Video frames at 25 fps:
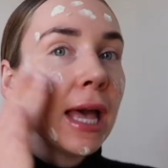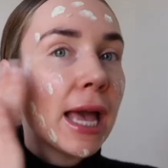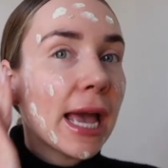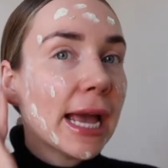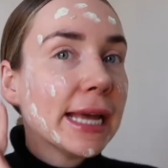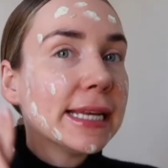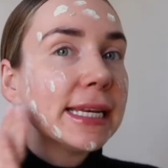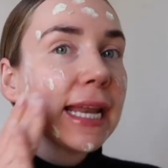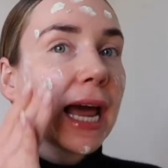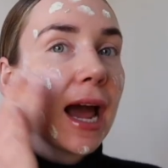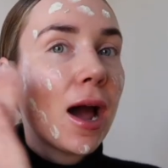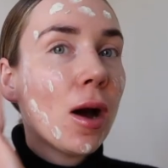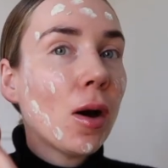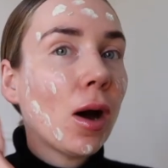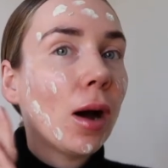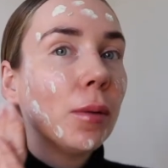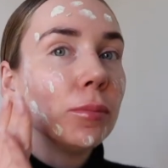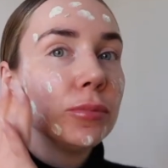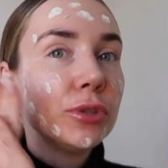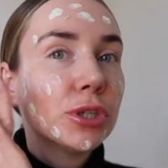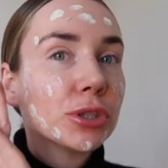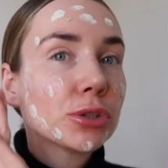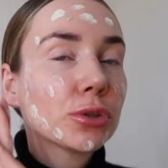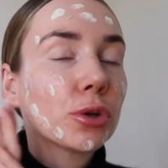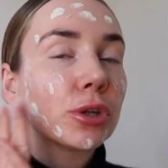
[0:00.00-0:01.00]
And now
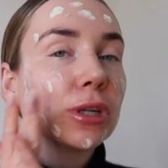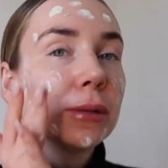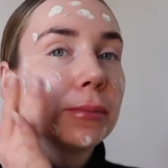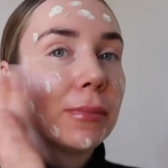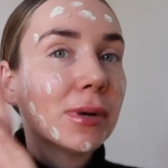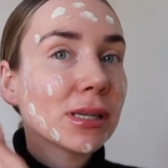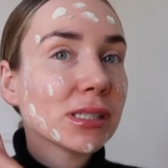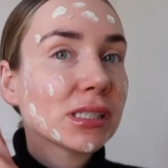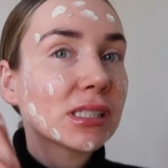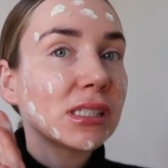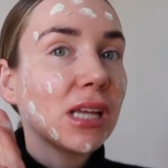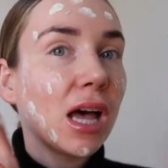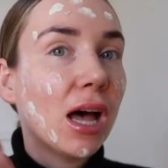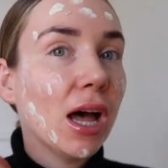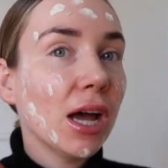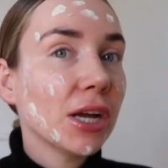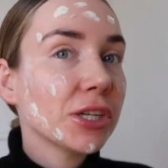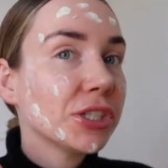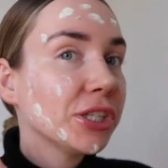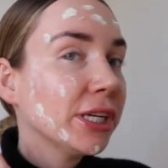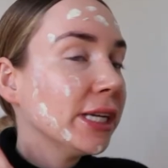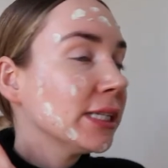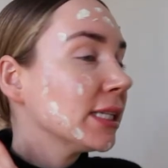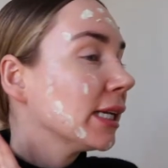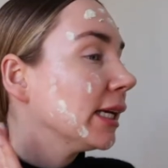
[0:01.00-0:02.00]
I'm just gonna
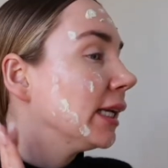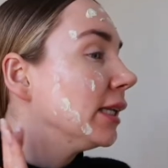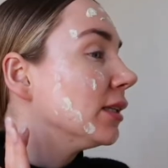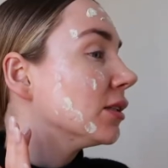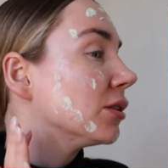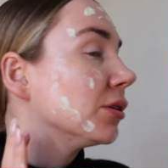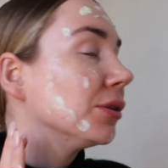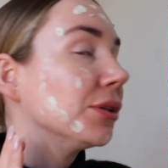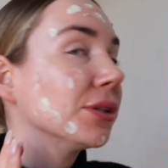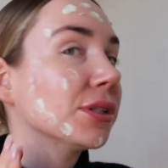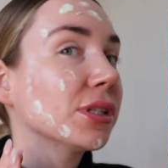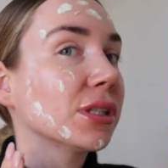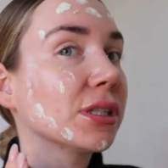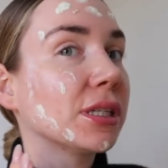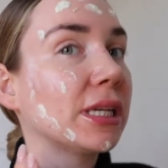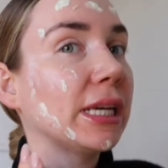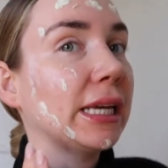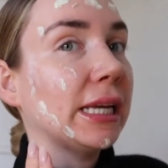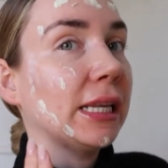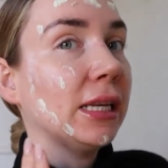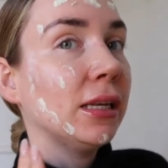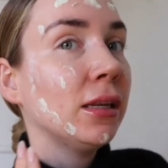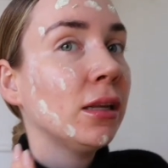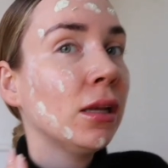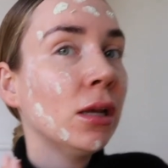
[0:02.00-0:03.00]
massage it into the
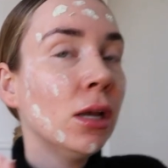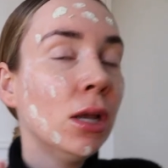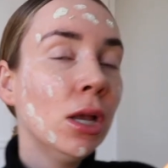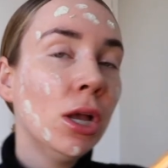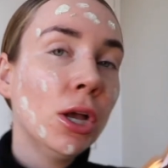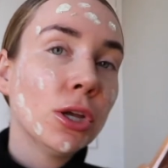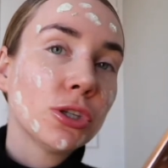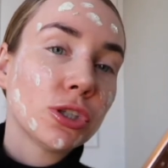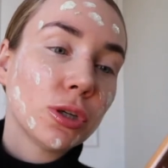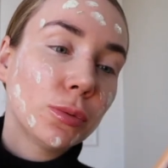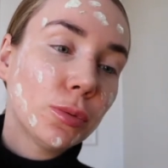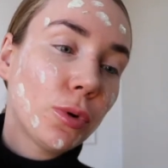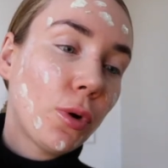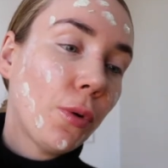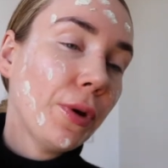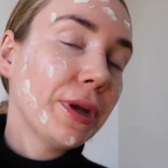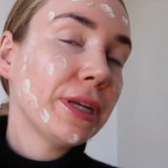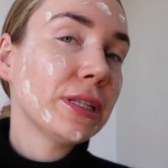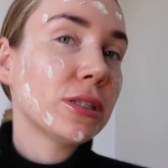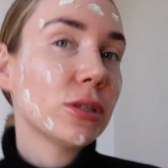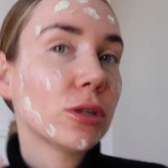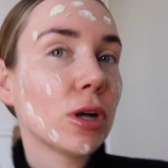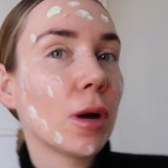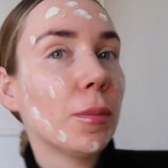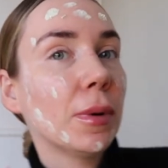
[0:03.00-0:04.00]
skin. So I'm
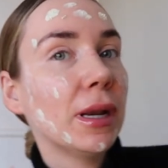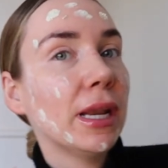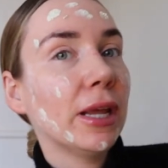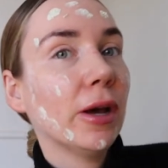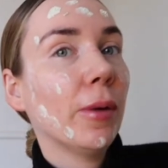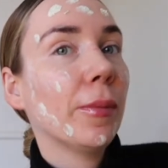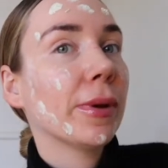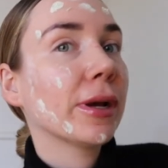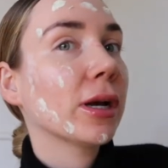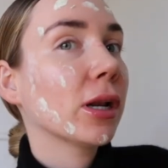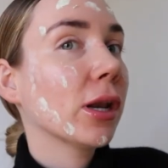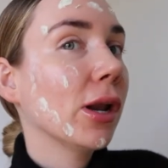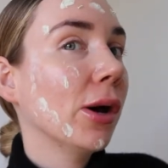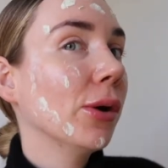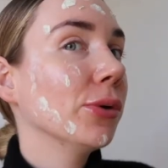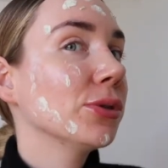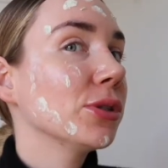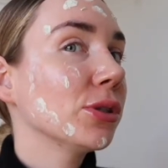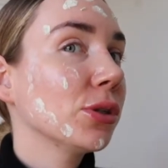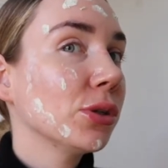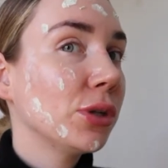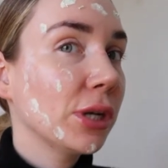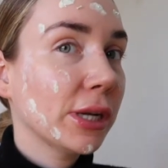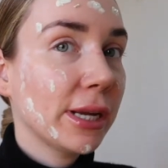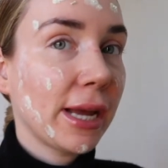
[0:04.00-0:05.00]
going to come a little bit closer
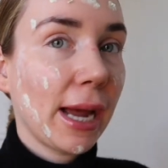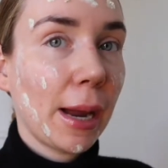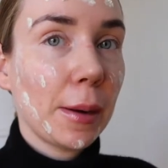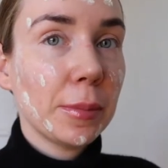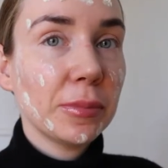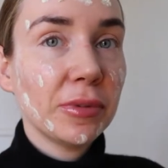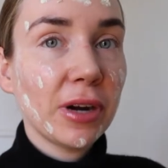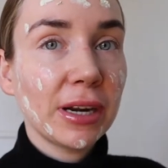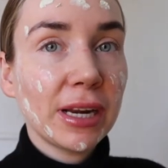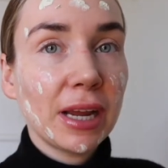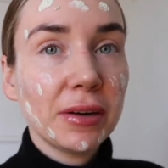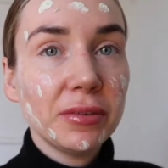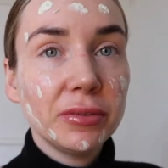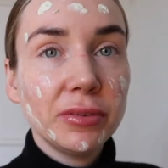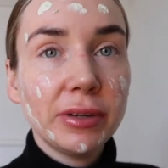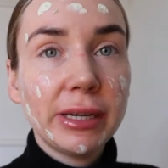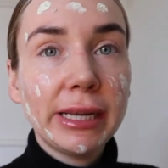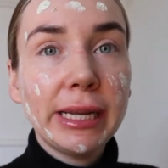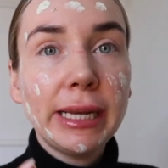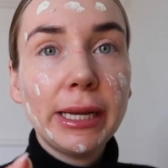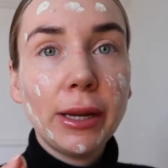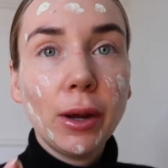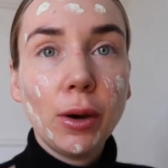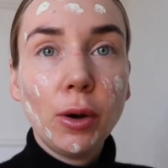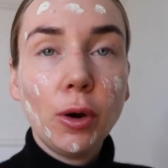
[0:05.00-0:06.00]
to the camera, and I
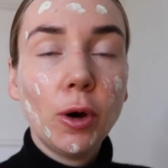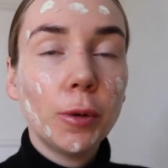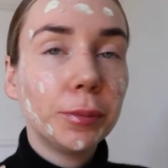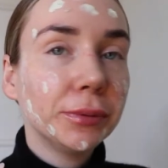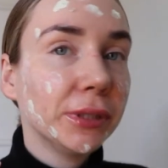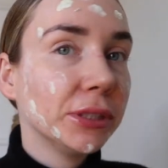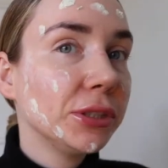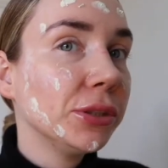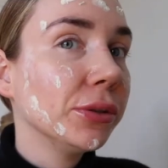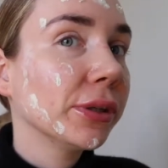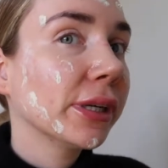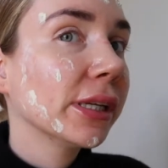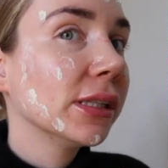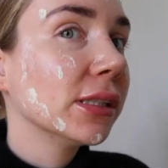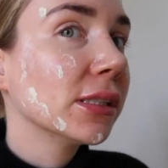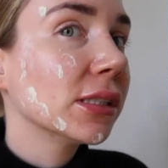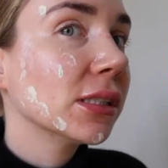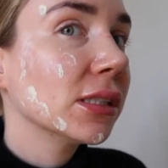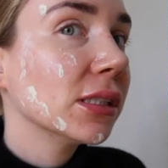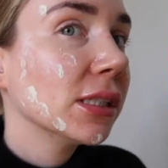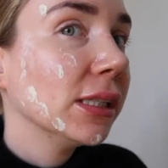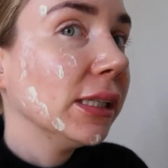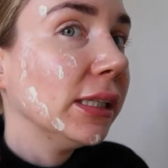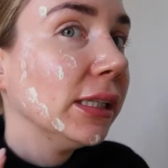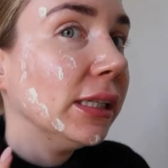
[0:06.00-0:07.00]
really hope that you can
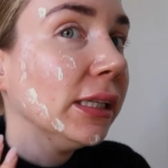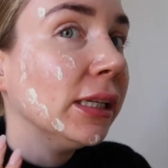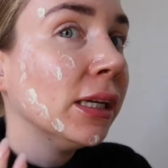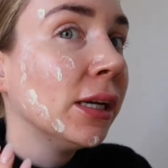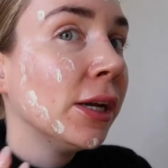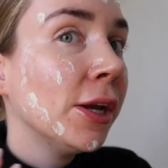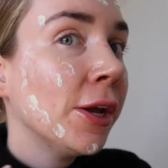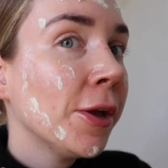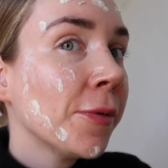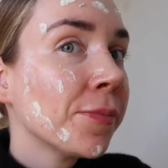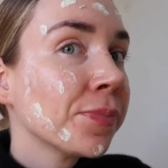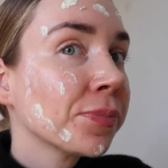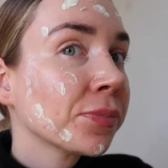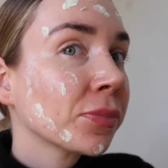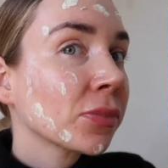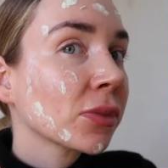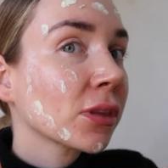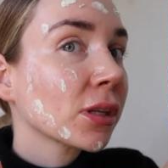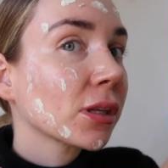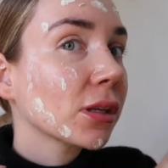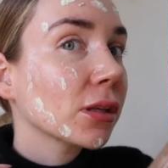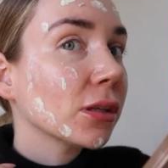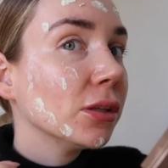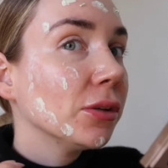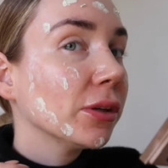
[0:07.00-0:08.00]
see
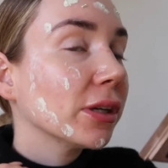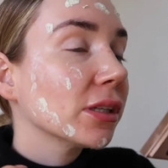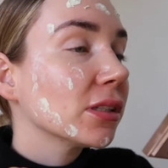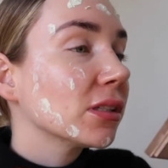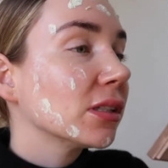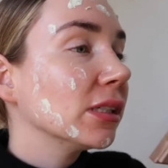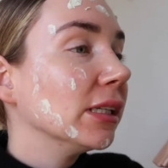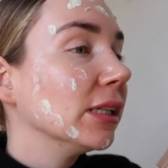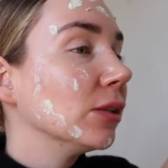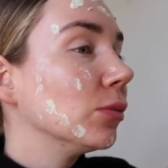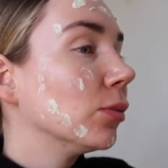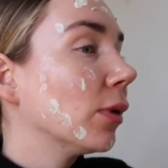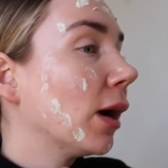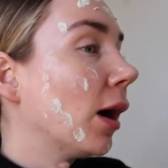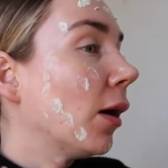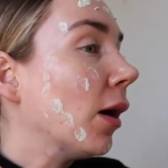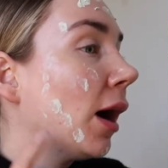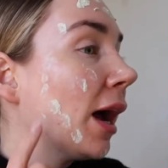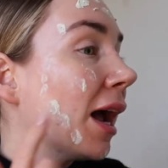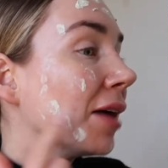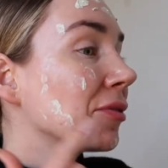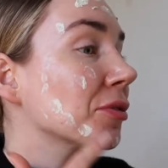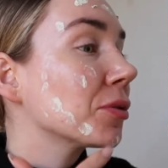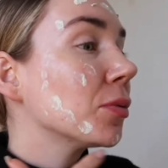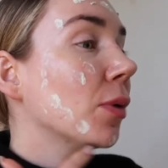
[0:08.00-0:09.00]
it well.
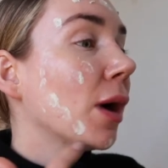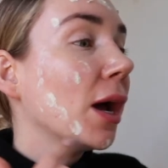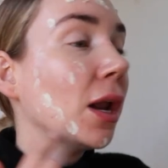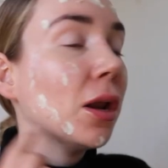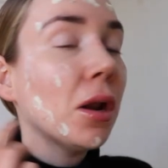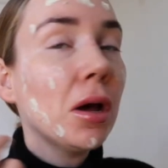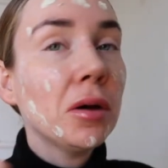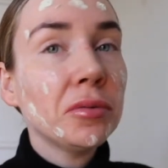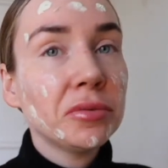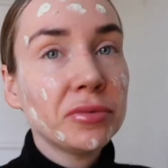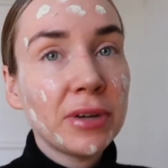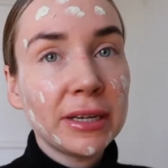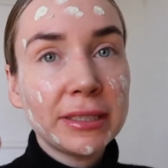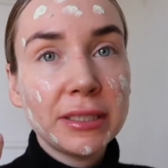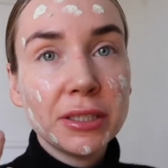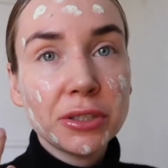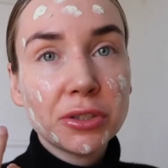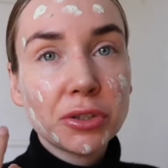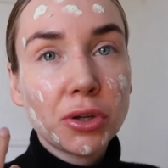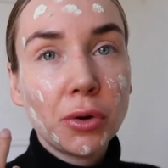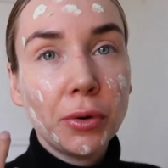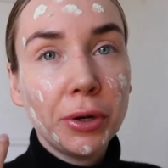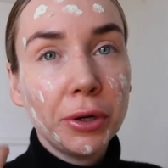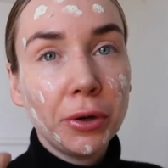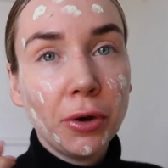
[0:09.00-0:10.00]
I have quite a lot of redness
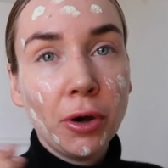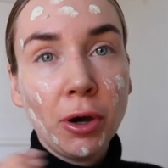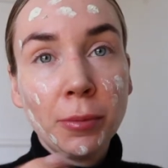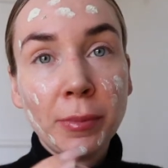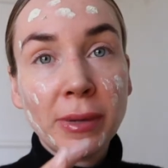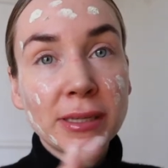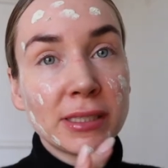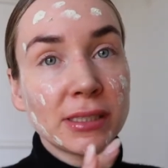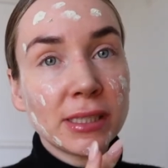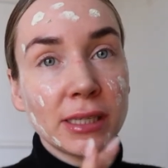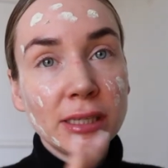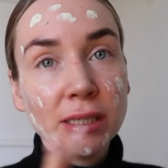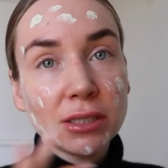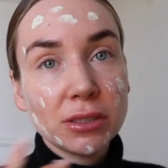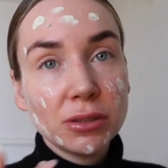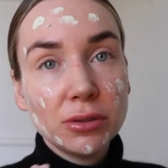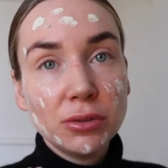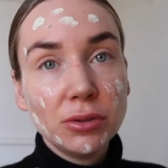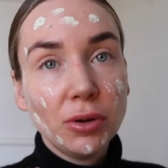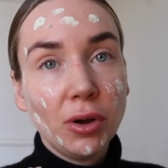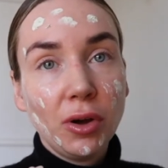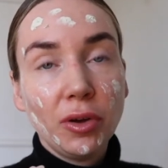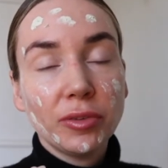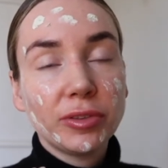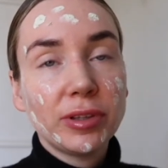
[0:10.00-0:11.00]
going on. My skin is
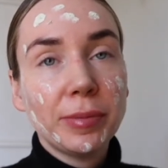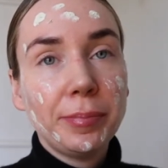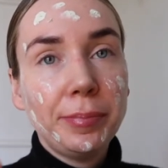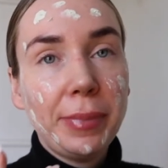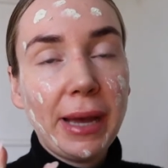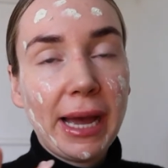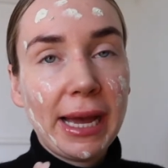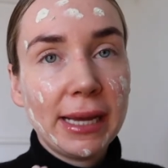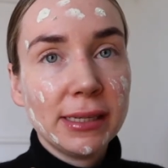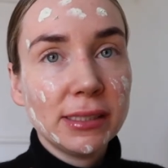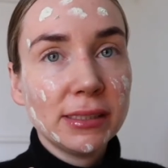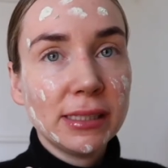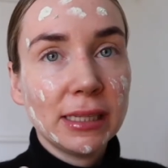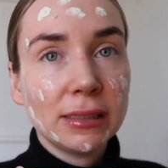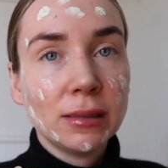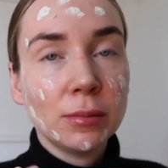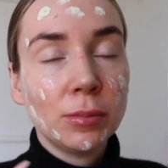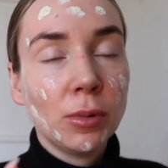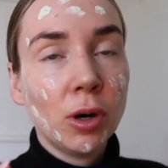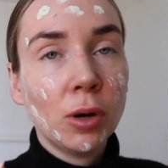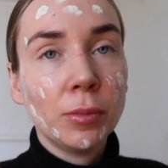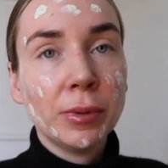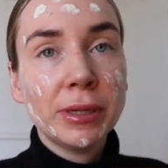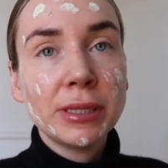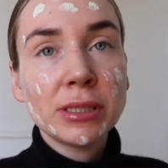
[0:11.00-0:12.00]
not the best at the
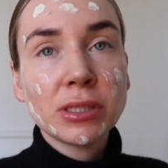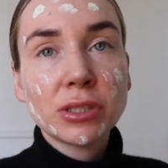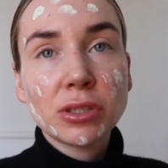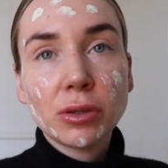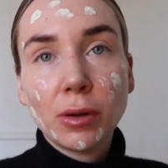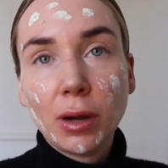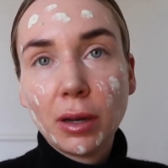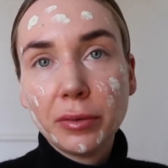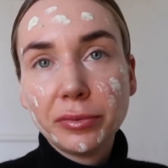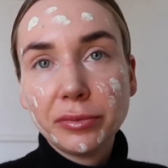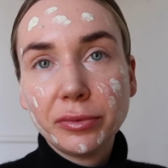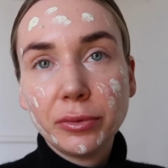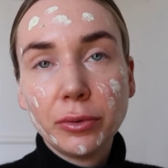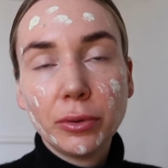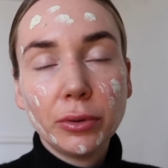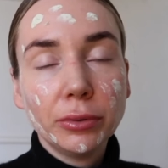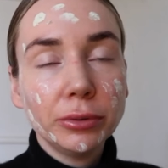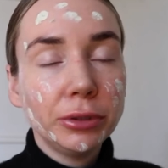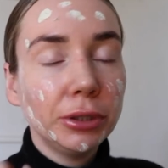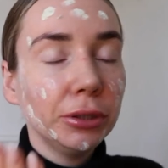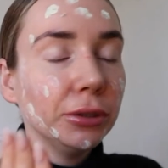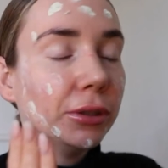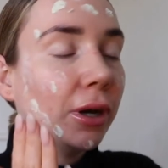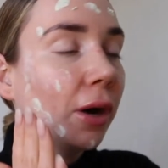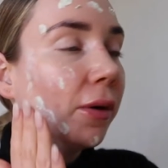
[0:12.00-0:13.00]
moment, so I thought,
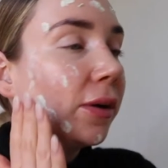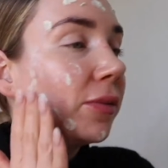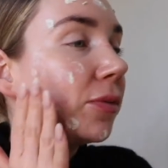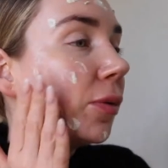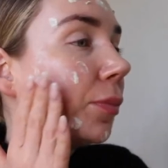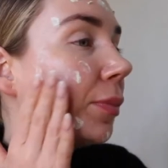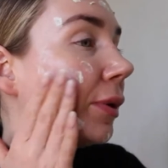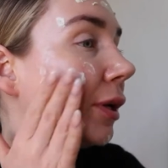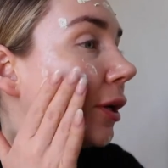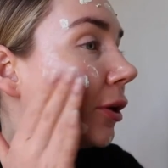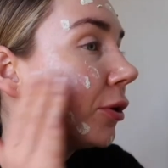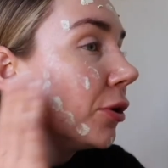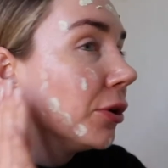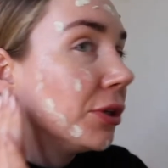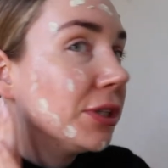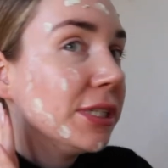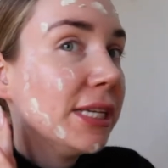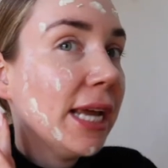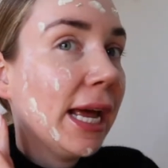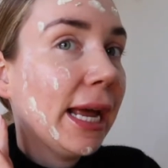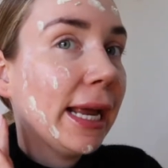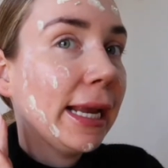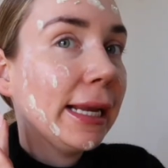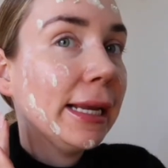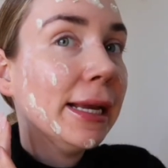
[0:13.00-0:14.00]
you know, it would be a good
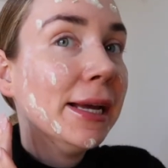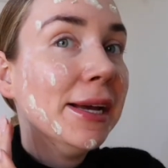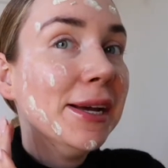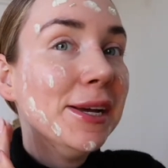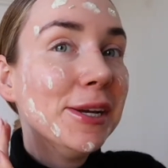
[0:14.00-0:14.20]
day